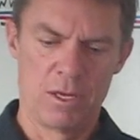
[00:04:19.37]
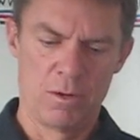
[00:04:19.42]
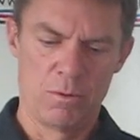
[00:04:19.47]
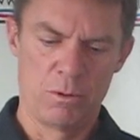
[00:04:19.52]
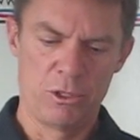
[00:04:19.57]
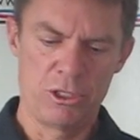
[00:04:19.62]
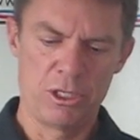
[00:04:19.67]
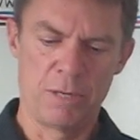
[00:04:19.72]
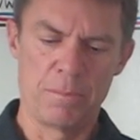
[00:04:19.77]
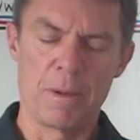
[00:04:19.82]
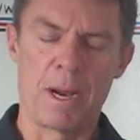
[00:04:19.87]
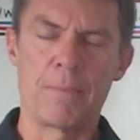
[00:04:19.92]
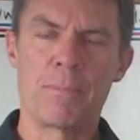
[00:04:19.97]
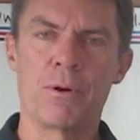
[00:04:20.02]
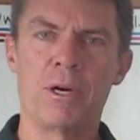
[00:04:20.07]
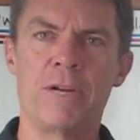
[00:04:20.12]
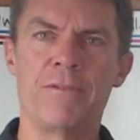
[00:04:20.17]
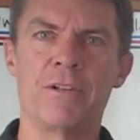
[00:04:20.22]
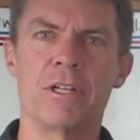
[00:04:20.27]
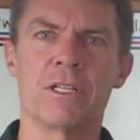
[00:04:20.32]
which in my
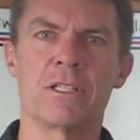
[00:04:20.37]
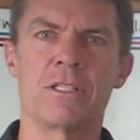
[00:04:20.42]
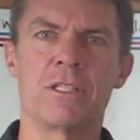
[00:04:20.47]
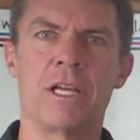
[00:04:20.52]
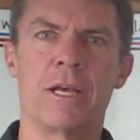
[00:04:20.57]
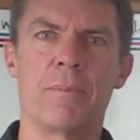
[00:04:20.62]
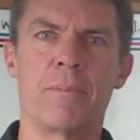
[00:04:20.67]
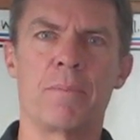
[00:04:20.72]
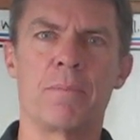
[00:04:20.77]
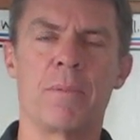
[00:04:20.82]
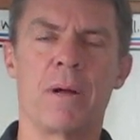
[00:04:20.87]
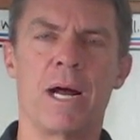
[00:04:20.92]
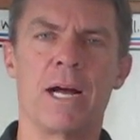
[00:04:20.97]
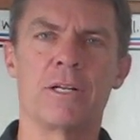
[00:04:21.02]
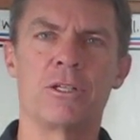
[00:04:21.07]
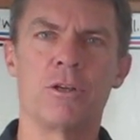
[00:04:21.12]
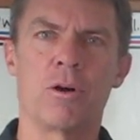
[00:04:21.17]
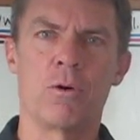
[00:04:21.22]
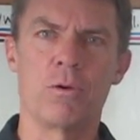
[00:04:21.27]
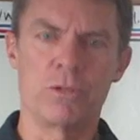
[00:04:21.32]
previous tip I
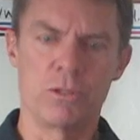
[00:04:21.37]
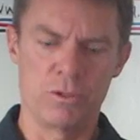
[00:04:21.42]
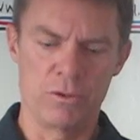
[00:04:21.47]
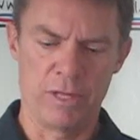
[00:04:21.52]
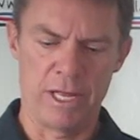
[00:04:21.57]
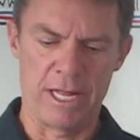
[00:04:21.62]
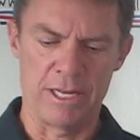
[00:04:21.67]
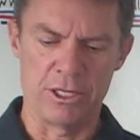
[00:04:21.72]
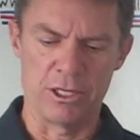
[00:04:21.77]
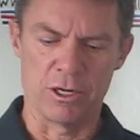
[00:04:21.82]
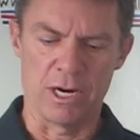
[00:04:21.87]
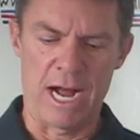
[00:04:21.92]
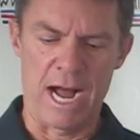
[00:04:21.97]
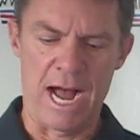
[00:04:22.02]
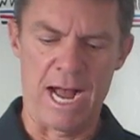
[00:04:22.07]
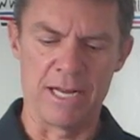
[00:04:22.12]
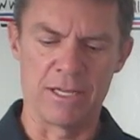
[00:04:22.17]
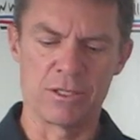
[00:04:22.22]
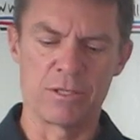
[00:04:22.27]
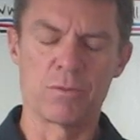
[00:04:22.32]
told you that your
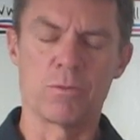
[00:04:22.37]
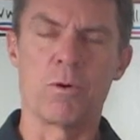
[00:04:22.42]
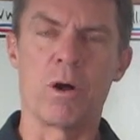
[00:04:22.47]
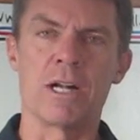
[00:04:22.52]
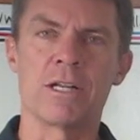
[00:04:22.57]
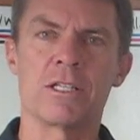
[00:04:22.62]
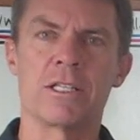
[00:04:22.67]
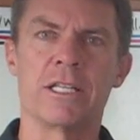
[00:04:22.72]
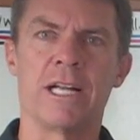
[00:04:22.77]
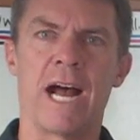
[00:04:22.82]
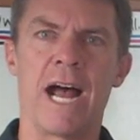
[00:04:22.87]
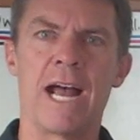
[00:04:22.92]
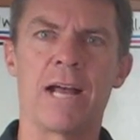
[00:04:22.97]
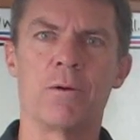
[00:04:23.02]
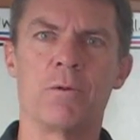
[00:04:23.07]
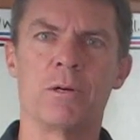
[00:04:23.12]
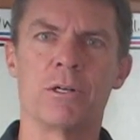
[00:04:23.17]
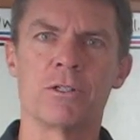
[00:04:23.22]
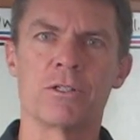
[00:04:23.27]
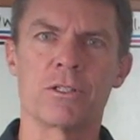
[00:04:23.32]
eyes watch the
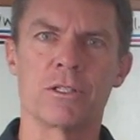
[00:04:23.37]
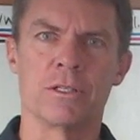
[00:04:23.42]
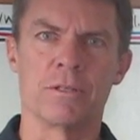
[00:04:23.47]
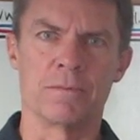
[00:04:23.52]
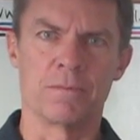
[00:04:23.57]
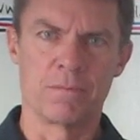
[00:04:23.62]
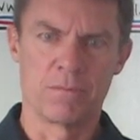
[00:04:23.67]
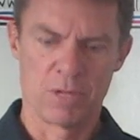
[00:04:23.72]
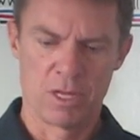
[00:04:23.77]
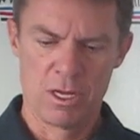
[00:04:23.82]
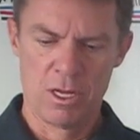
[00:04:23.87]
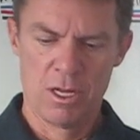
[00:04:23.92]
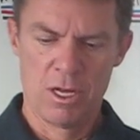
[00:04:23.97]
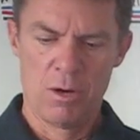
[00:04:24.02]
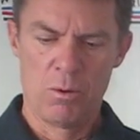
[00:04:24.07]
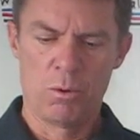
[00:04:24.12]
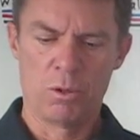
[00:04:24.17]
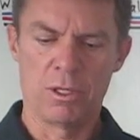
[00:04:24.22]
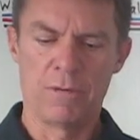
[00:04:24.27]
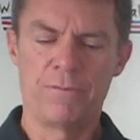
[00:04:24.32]
Ian Wilson.
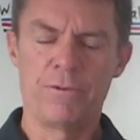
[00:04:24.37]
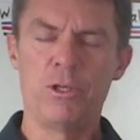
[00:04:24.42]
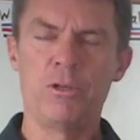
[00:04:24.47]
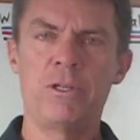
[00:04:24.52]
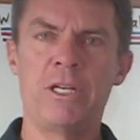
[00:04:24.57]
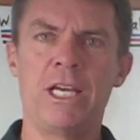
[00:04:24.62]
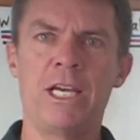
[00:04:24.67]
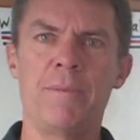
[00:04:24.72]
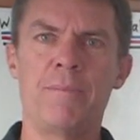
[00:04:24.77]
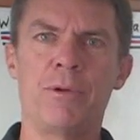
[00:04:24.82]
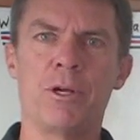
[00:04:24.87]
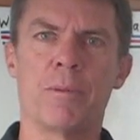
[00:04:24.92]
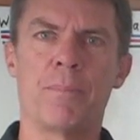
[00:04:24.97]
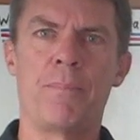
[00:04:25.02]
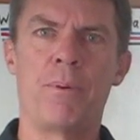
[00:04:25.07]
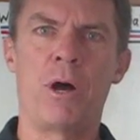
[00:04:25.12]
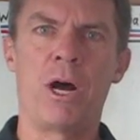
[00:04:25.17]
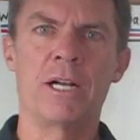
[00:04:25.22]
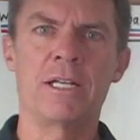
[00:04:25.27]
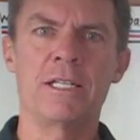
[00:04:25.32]
Well, if you keep your
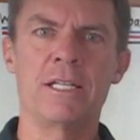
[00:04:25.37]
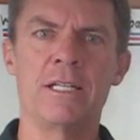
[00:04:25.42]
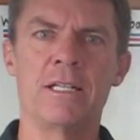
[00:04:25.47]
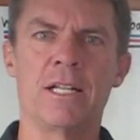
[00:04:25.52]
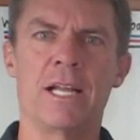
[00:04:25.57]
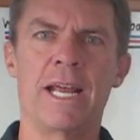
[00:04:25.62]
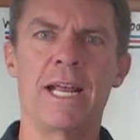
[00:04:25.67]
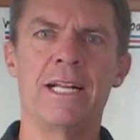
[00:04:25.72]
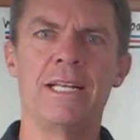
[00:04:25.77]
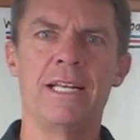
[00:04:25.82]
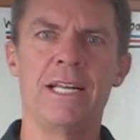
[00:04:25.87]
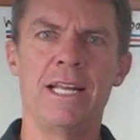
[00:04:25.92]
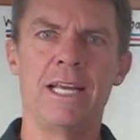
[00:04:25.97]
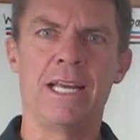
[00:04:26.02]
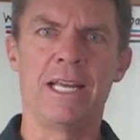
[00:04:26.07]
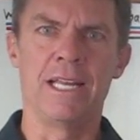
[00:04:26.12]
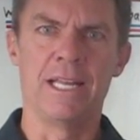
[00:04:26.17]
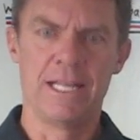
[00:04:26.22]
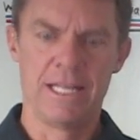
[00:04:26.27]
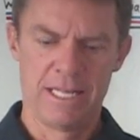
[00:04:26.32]
punting leg
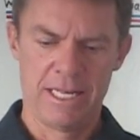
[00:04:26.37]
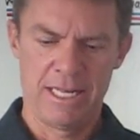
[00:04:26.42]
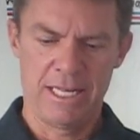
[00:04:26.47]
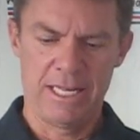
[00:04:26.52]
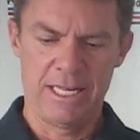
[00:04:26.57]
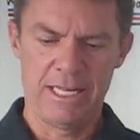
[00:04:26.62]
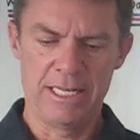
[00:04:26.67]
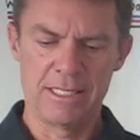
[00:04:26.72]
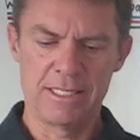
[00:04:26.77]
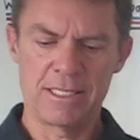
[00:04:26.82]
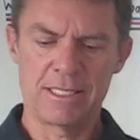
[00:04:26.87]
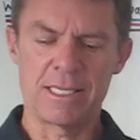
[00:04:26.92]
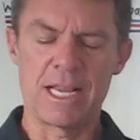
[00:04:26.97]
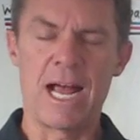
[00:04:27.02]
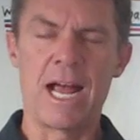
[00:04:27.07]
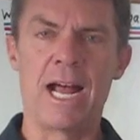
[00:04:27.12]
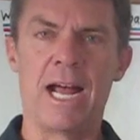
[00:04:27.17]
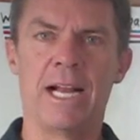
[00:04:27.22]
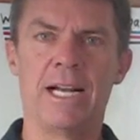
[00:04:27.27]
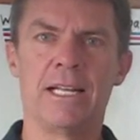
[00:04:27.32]
knee
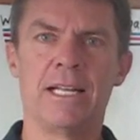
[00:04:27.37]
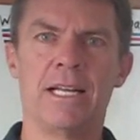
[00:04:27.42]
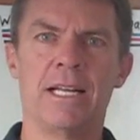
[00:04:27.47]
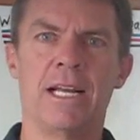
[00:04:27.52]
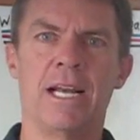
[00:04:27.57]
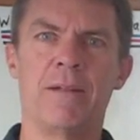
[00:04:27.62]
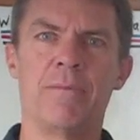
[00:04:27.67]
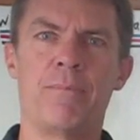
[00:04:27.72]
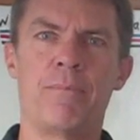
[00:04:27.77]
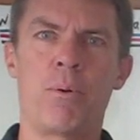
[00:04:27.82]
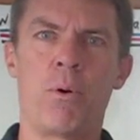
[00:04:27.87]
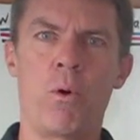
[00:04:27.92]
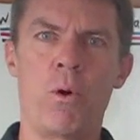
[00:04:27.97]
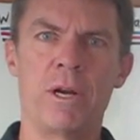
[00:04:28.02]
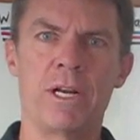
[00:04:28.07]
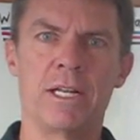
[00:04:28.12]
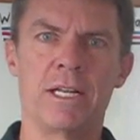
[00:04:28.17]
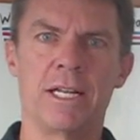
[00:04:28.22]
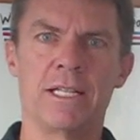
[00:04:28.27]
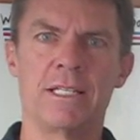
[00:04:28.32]
inside and
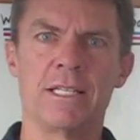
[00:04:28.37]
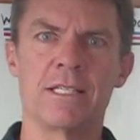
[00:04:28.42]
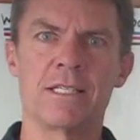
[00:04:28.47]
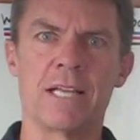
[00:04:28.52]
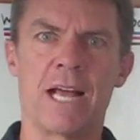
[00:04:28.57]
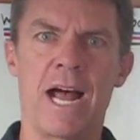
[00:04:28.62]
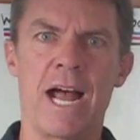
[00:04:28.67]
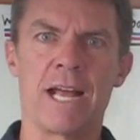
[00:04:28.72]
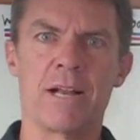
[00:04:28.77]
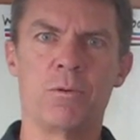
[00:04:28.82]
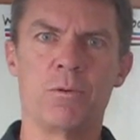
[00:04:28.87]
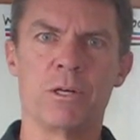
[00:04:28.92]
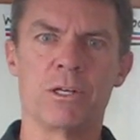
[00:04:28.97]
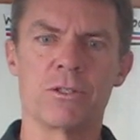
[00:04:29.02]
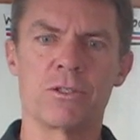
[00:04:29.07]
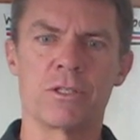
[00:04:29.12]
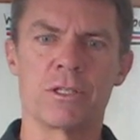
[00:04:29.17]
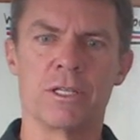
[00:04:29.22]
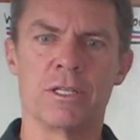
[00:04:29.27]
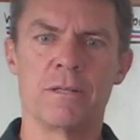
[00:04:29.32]
point it at this Ian
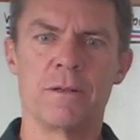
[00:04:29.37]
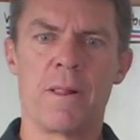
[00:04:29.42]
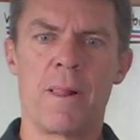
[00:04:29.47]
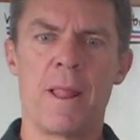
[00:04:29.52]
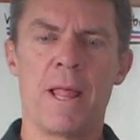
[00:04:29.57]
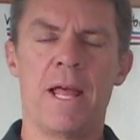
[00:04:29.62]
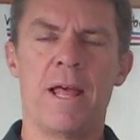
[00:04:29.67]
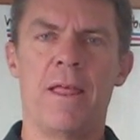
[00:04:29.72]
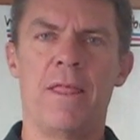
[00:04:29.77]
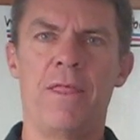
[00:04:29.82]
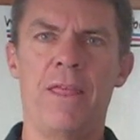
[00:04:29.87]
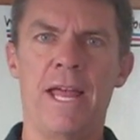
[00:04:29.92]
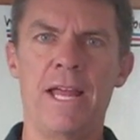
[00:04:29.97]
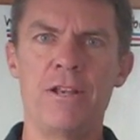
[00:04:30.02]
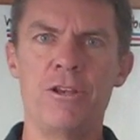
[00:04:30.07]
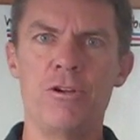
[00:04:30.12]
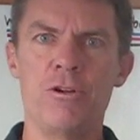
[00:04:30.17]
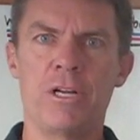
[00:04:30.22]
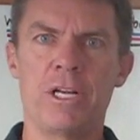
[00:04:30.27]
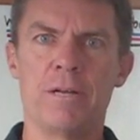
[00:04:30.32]
Wilson,
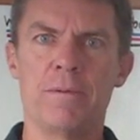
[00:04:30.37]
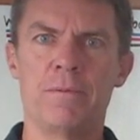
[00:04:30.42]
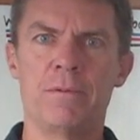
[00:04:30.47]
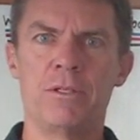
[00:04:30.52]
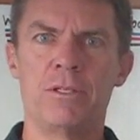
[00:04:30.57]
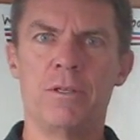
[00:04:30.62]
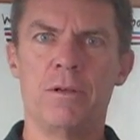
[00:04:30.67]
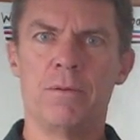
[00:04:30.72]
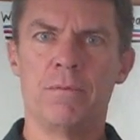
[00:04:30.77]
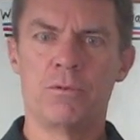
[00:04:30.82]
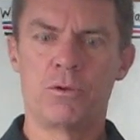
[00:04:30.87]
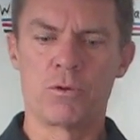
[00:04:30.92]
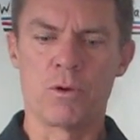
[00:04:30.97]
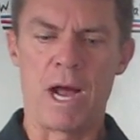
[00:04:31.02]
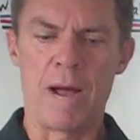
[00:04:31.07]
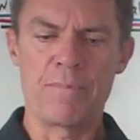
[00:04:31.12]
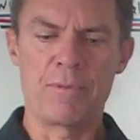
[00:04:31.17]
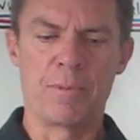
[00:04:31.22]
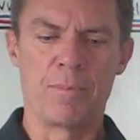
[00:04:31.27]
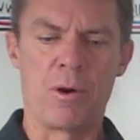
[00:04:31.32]
then you can
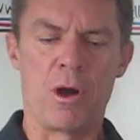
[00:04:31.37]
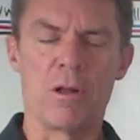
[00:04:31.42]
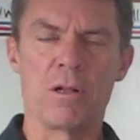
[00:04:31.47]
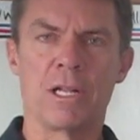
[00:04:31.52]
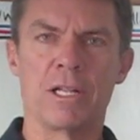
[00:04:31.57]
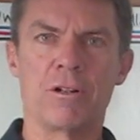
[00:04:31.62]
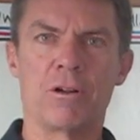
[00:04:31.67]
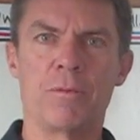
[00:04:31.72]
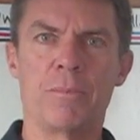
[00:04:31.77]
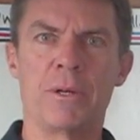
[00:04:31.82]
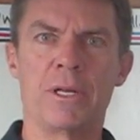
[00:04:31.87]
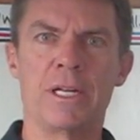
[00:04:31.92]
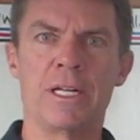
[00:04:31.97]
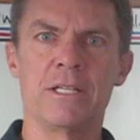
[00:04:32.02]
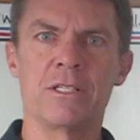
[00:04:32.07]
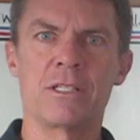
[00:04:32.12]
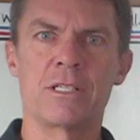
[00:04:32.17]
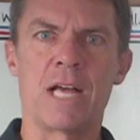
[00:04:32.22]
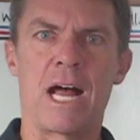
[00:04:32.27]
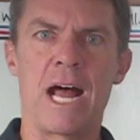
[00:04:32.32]
drop the ball a little bit
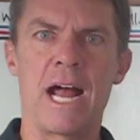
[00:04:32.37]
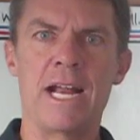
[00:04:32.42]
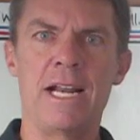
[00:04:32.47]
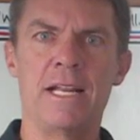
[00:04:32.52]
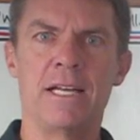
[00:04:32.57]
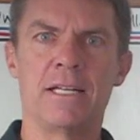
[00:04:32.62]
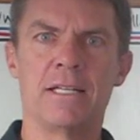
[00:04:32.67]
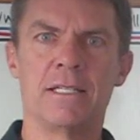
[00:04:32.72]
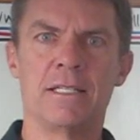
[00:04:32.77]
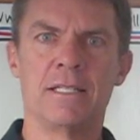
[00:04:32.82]
inside,